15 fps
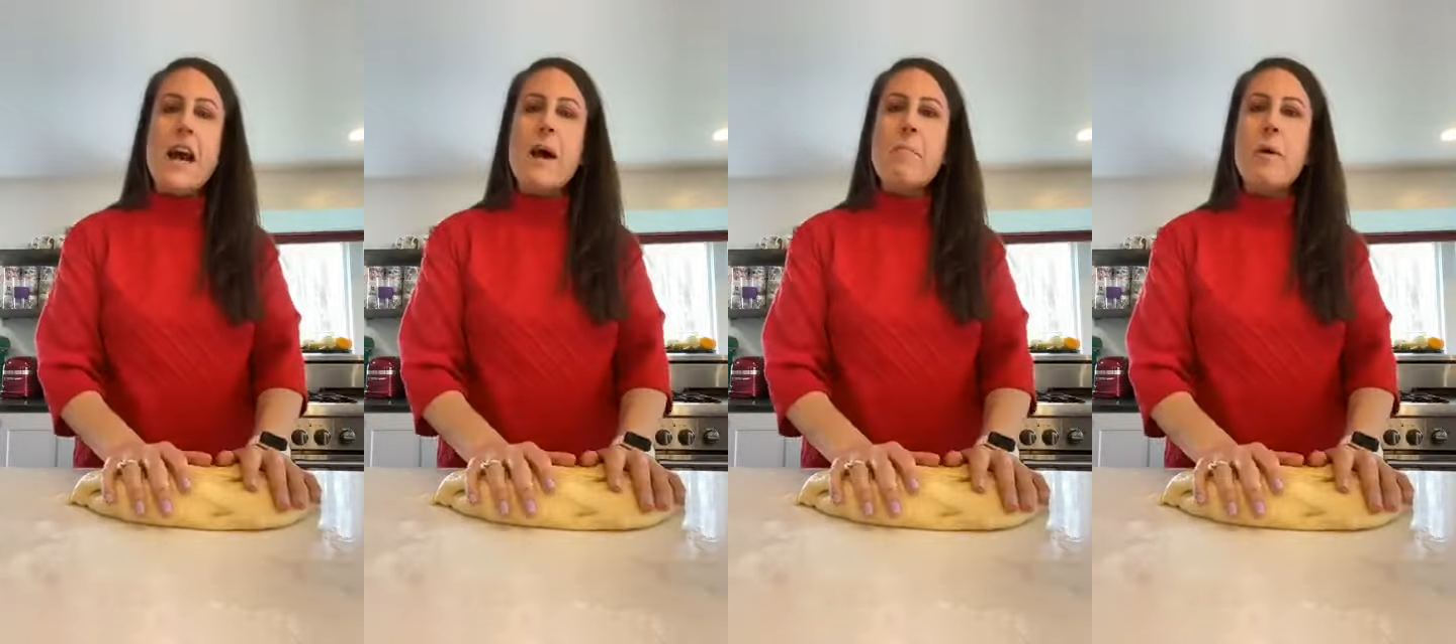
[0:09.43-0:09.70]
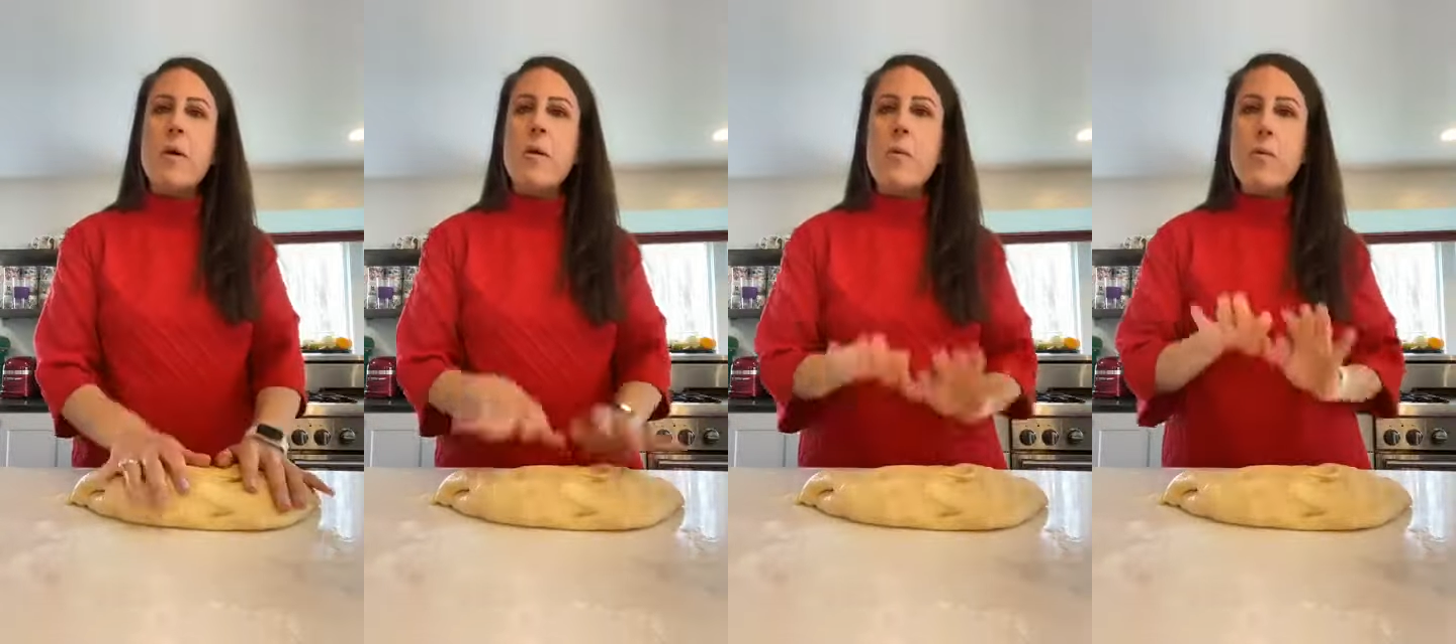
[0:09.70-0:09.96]

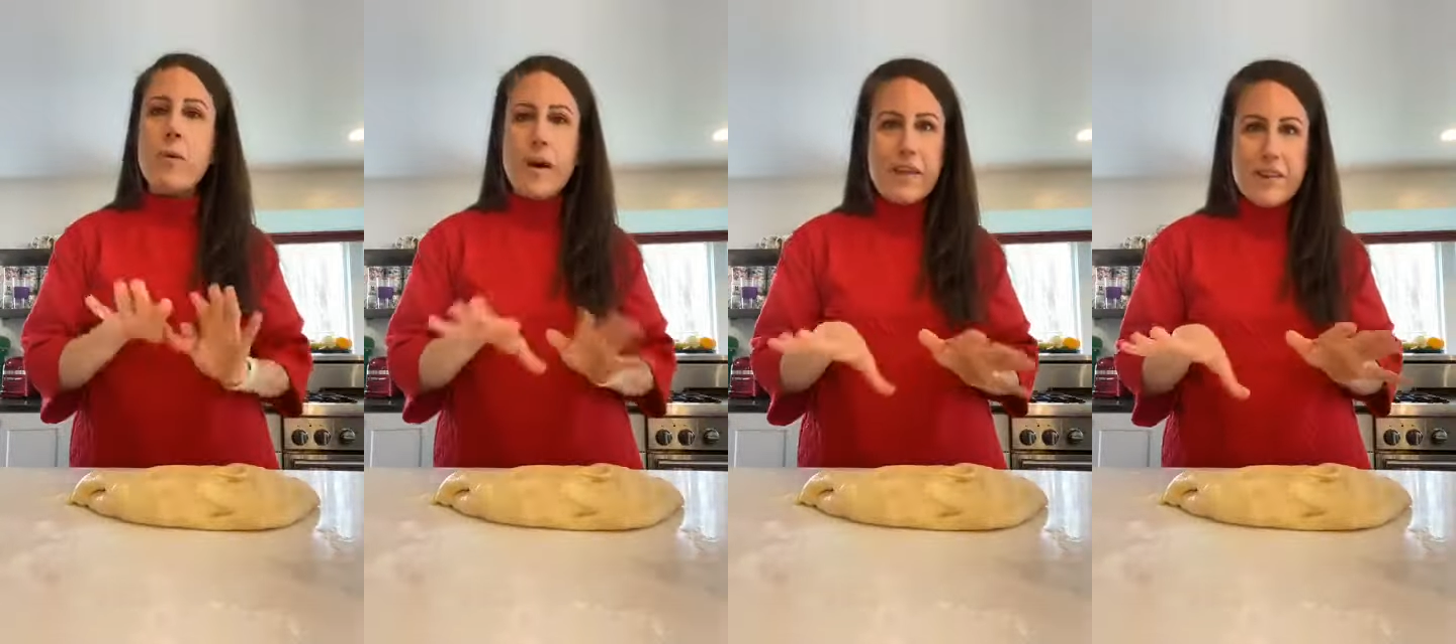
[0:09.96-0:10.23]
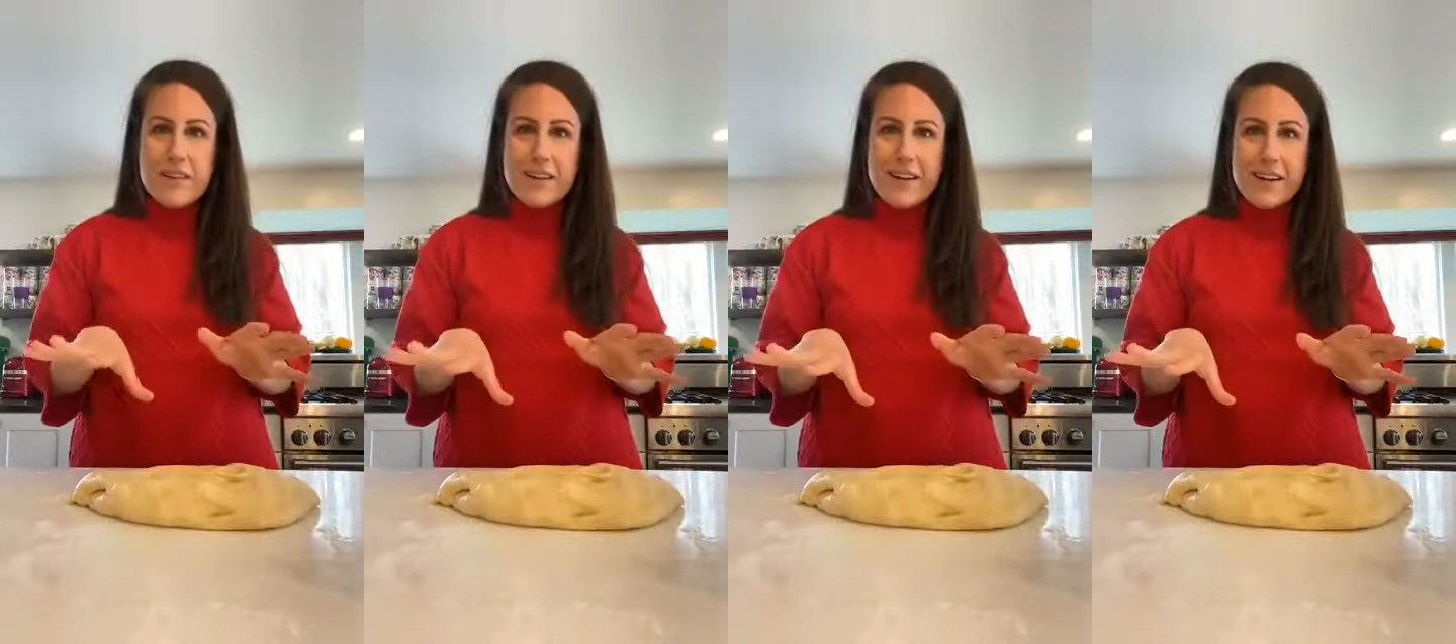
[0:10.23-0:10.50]
But
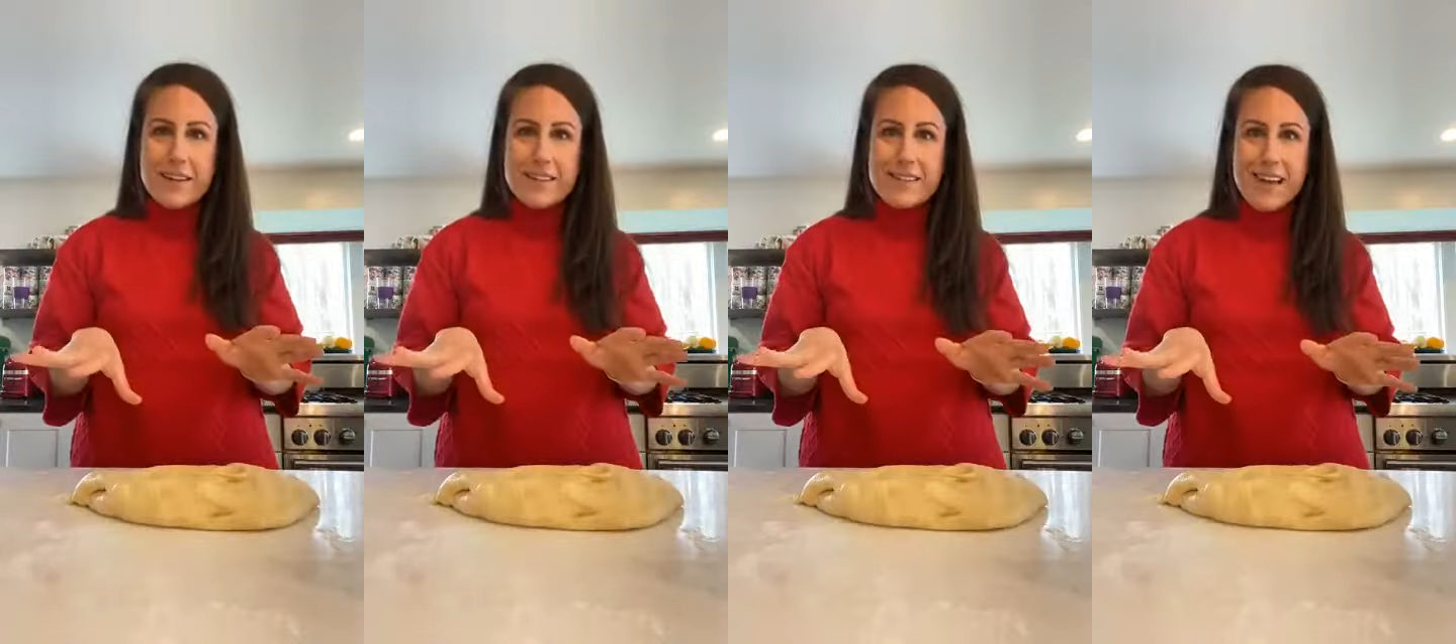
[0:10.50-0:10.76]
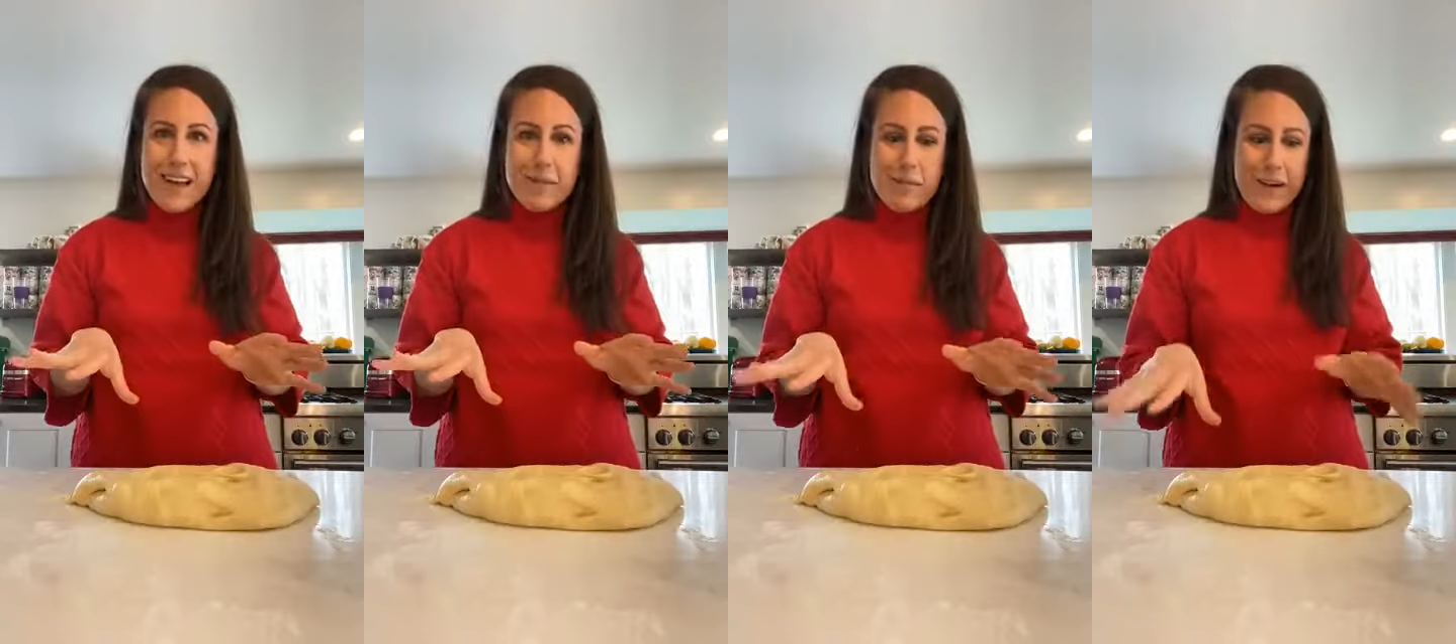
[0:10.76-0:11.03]
whether or not you
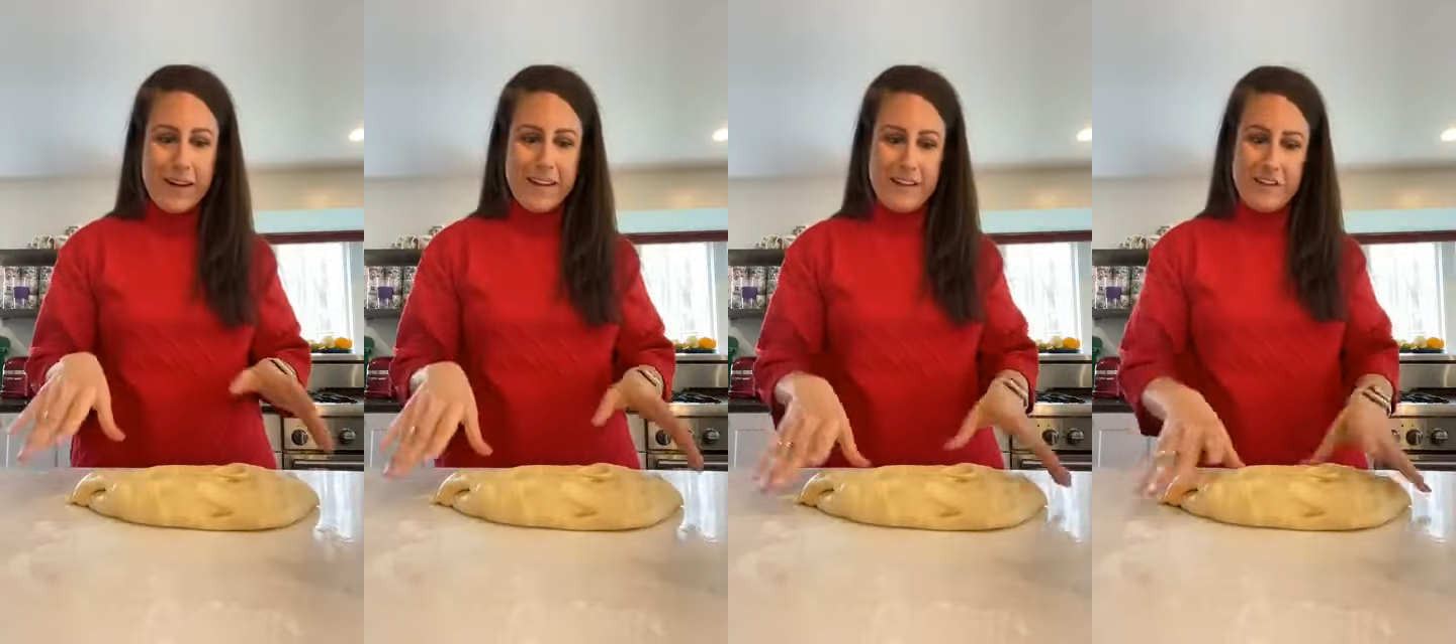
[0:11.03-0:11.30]
celebrate